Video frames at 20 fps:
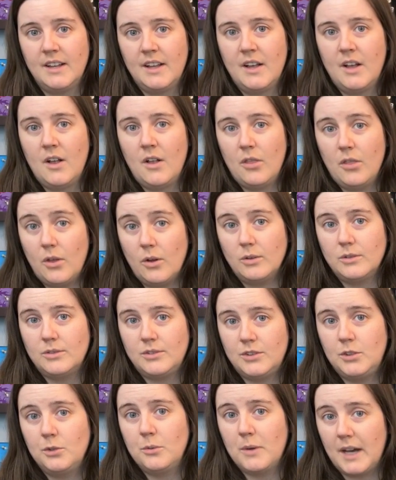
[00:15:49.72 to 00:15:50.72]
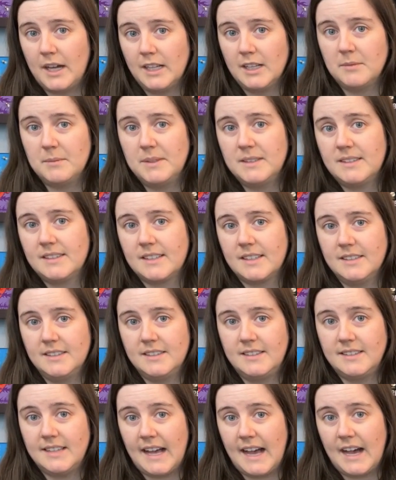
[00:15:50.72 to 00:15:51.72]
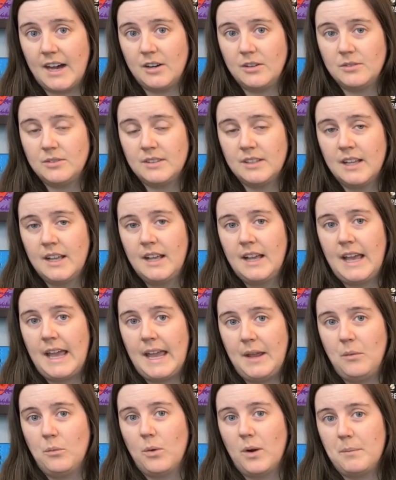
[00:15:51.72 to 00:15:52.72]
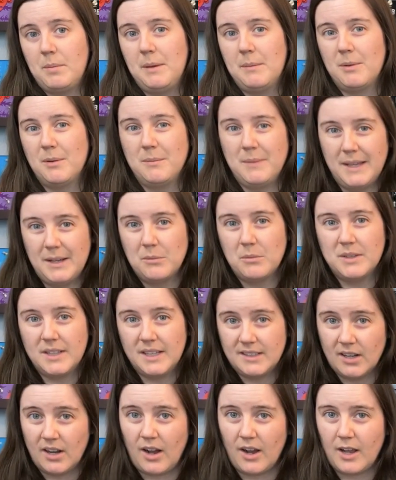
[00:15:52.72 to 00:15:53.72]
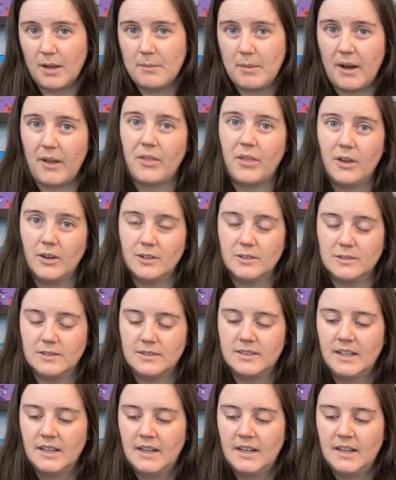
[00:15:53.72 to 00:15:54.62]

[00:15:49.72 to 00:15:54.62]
those two elements can sound and what people mean when they talk about those.